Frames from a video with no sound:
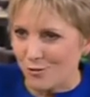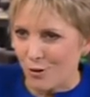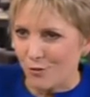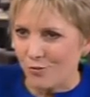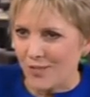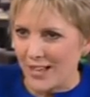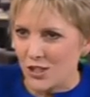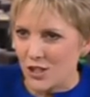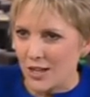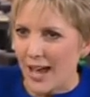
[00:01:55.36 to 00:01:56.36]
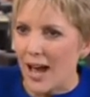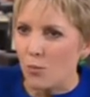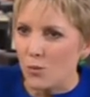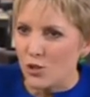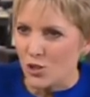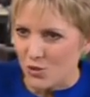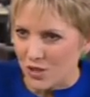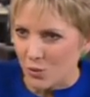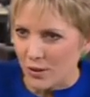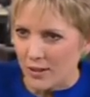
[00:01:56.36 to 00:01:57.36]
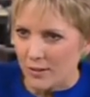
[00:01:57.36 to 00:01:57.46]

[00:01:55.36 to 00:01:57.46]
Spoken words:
froth next year, how would you deal with it?